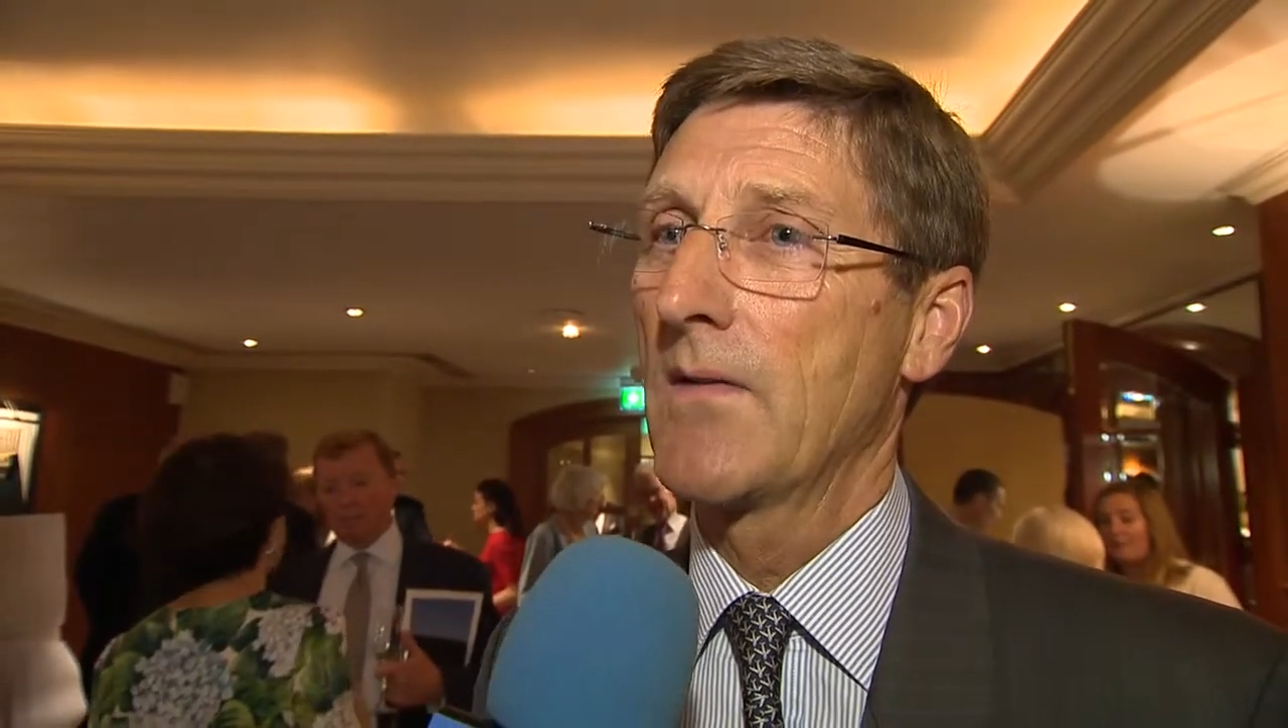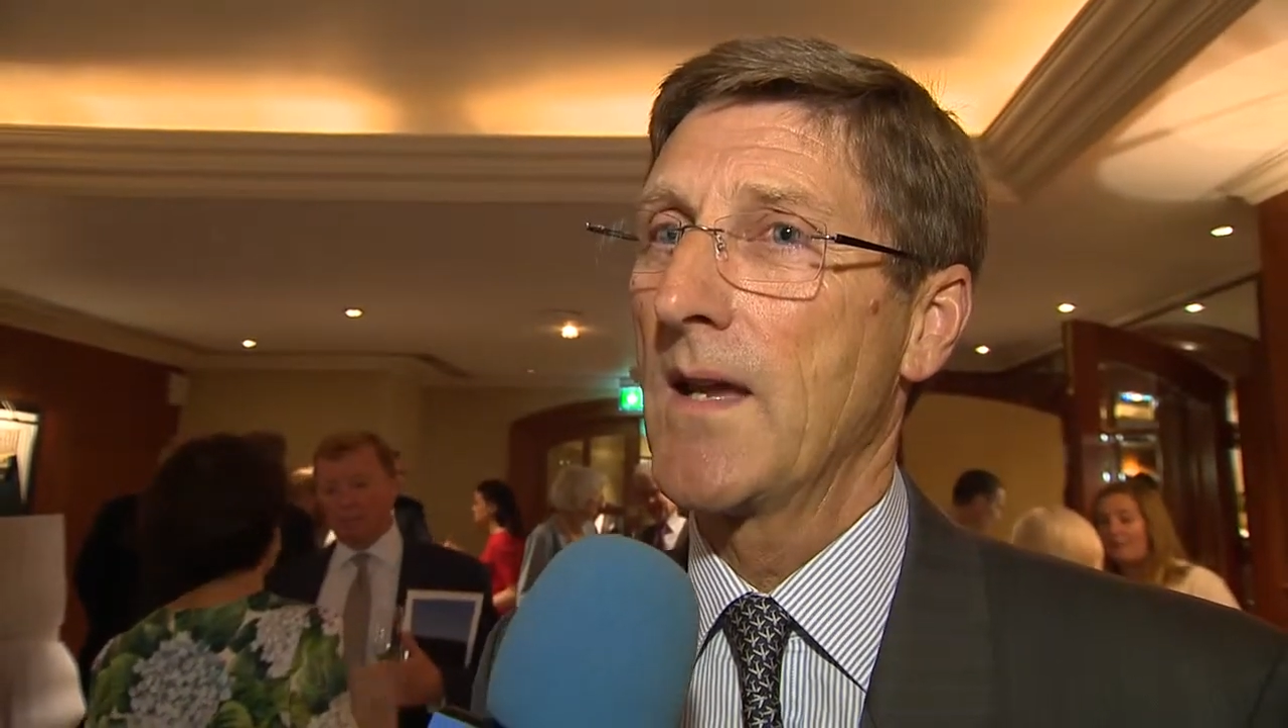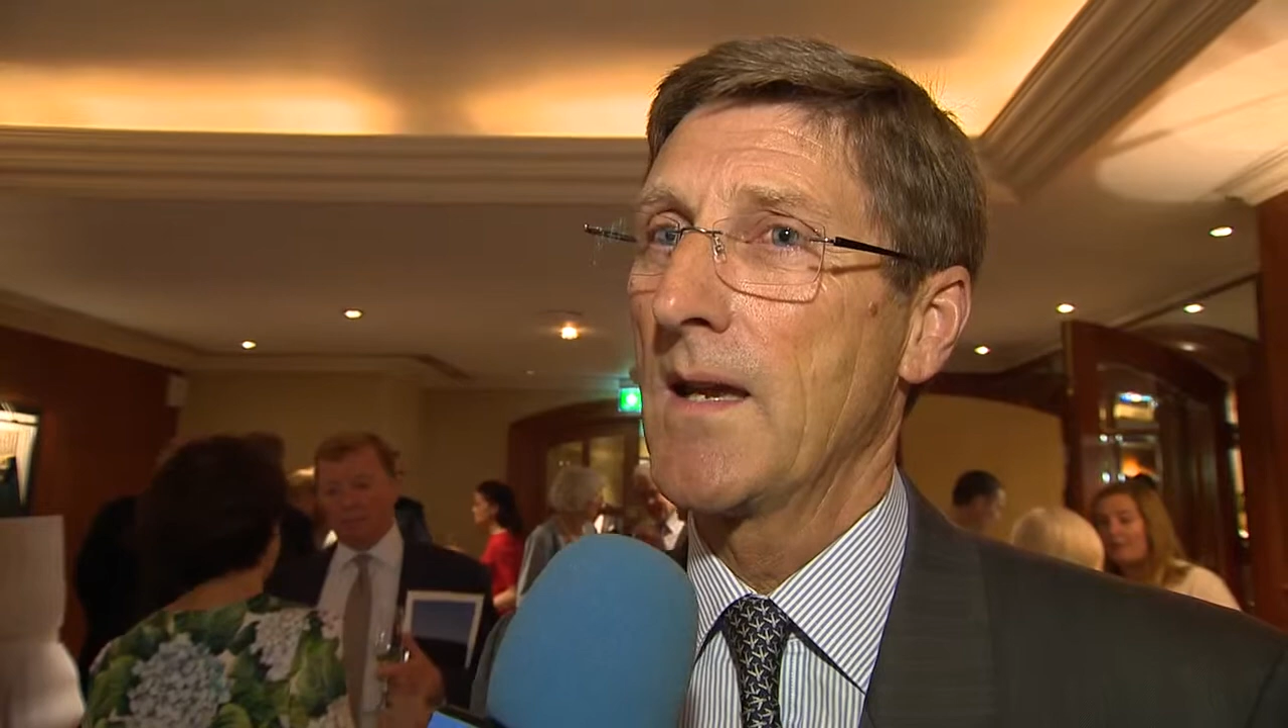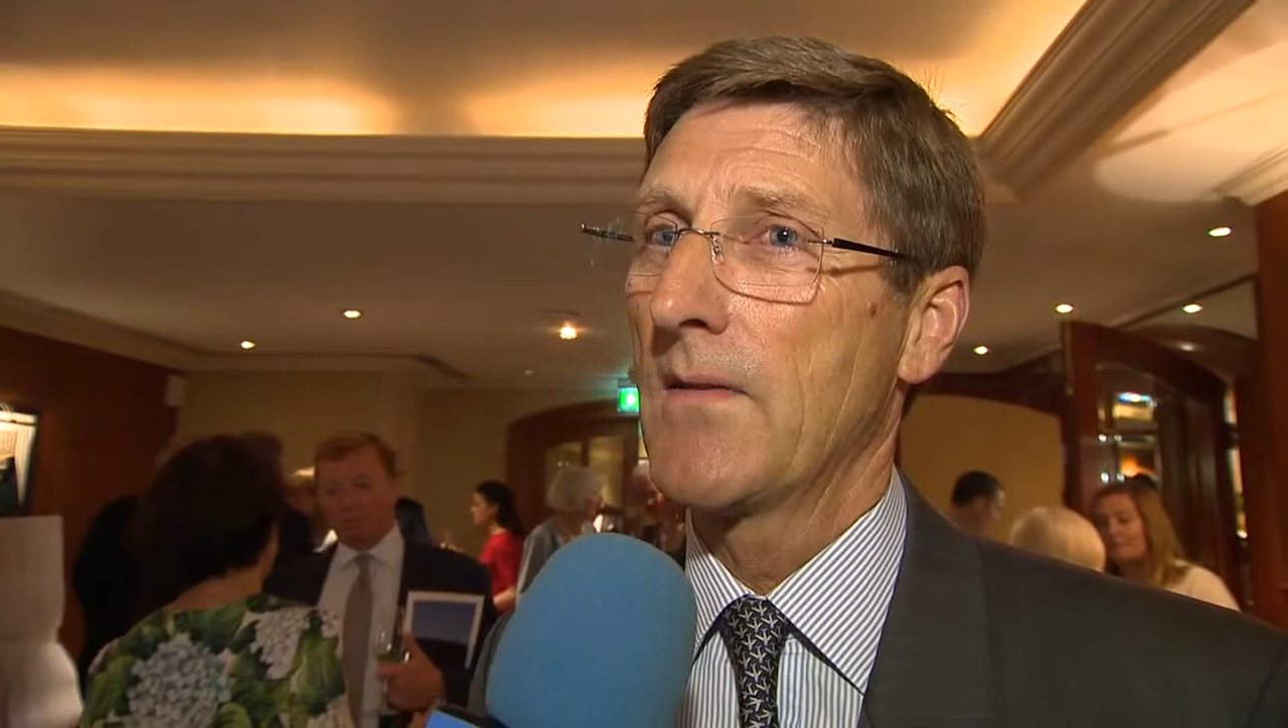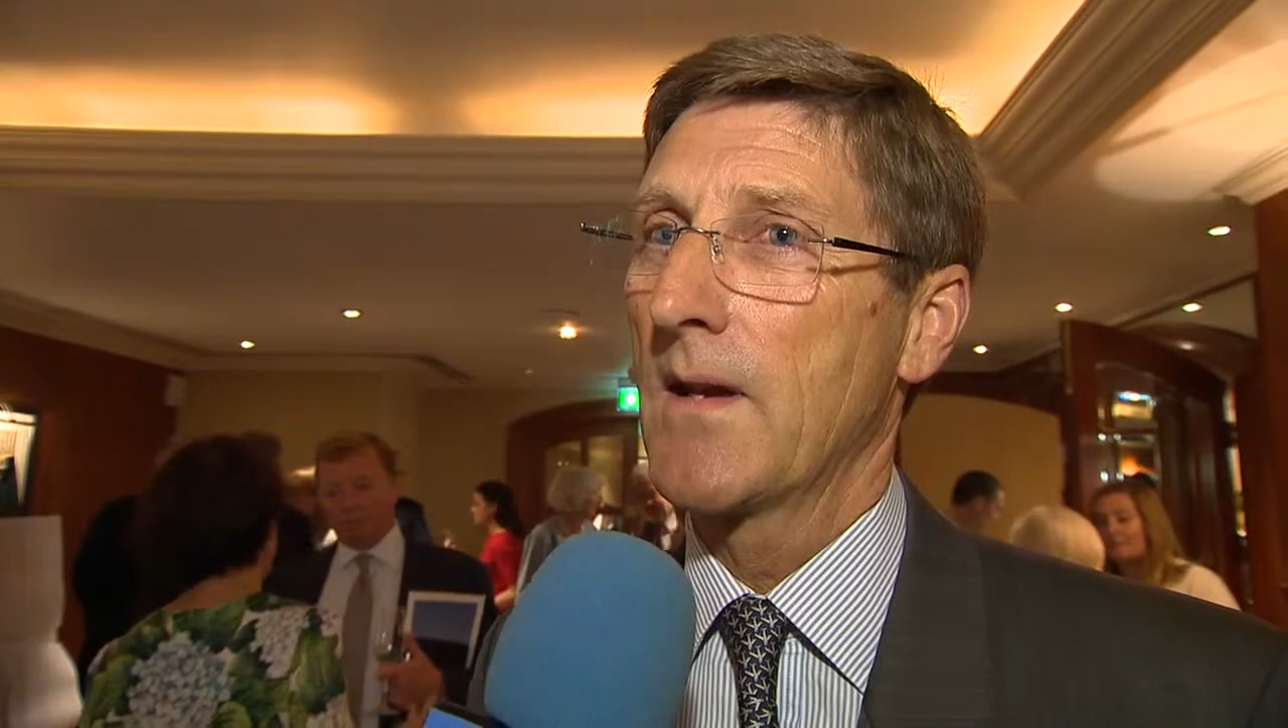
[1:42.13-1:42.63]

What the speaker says: the